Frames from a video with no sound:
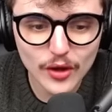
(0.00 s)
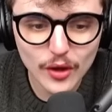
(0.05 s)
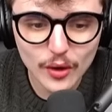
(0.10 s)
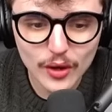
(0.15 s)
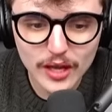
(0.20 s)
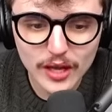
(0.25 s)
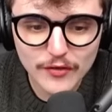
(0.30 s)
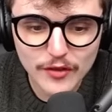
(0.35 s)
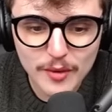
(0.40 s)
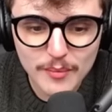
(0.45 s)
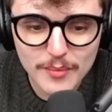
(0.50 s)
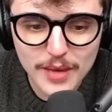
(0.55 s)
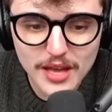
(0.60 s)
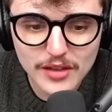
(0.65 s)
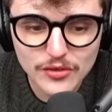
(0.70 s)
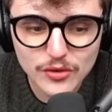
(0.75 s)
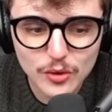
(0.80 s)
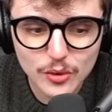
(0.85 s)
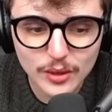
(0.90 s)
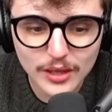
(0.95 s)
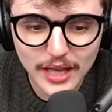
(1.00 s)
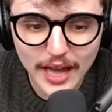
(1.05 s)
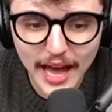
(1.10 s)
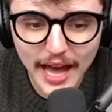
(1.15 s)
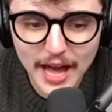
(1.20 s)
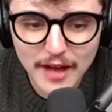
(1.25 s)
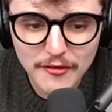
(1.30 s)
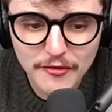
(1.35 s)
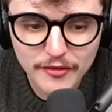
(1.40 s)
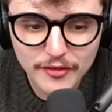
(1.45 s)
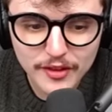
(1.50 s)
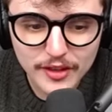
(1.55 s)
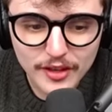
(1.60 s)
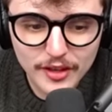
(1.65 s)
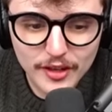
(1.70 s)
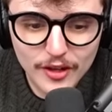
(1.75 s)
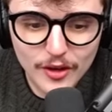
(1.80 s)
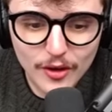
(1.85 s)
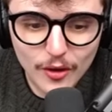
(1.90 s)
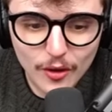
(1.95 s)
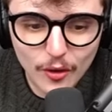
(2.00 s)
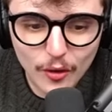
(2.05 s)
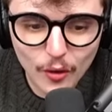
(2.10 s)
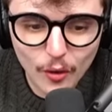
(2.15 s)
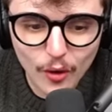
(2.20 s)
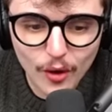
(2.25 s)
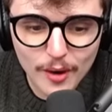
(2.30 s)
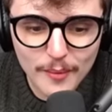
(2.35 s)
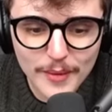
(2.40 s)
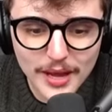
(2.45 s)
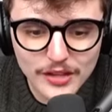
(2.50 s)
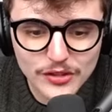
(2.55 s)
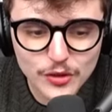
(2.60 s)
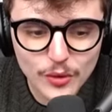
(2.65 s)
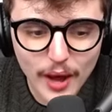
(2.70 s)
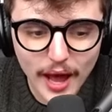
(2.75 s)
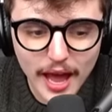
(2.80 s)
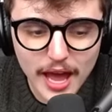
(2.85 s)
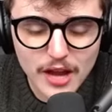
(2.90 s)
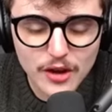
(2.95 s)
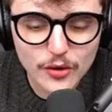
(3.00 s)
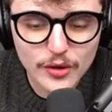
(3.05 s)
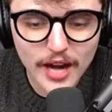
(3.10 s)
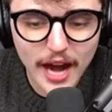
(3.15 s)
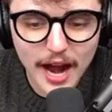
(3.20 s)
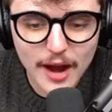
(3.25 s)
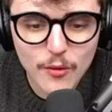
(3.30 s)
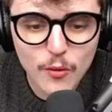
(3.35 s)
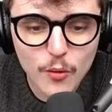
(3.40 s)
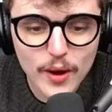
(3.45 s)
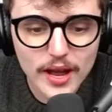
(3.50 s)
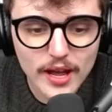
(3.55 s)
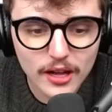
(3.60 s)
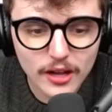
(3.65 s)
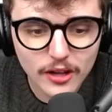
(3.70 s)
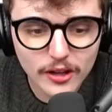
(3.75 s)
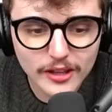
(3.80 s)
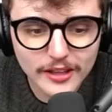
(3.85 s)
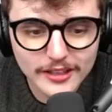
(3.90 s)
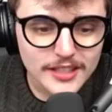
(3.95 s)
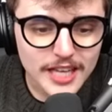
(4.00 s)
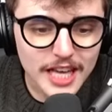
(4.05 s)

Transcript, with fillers: if it makes you laugh or makes you angry, I will.